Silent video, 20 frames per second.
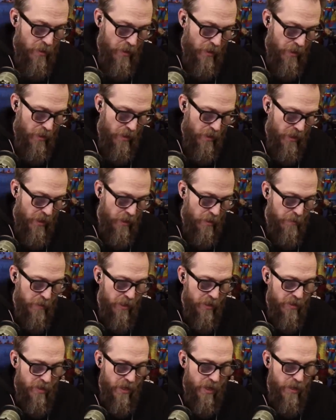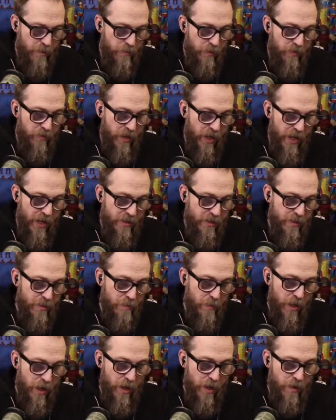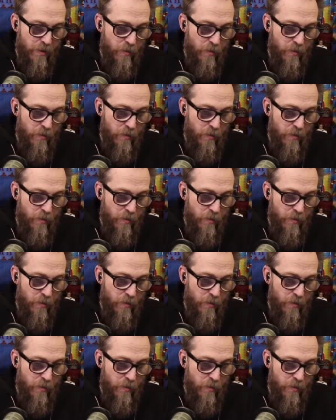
uh, in the meantime we've got some uh